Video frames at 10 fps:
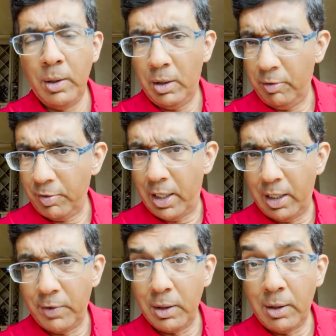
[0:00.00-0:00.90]
of
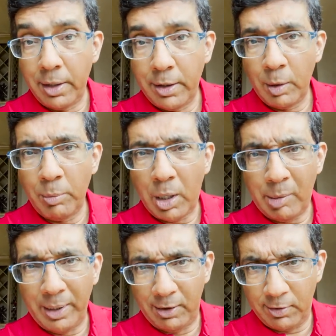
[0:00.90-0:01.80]
kind of the London
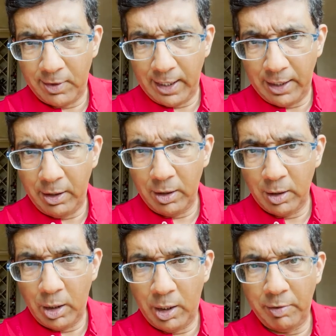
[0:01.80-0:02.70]
bobbies, the idea
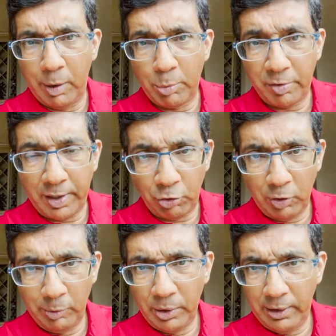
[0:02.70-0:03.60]
of a
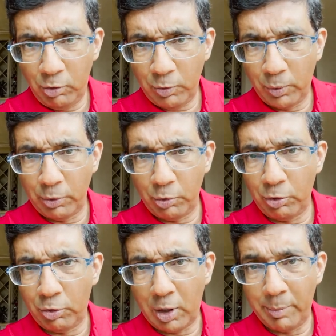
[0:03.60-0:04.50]
professional police force
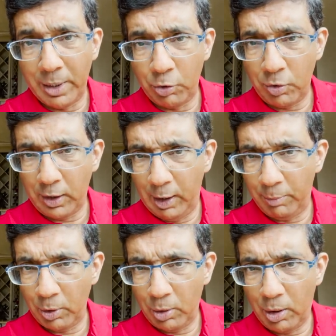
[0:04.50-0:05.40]
whose job it is to
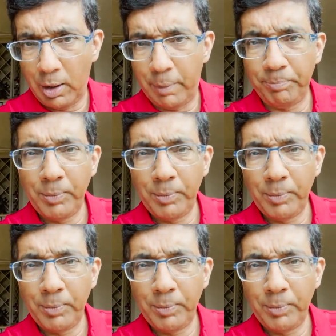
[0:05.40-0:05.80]
keep the law,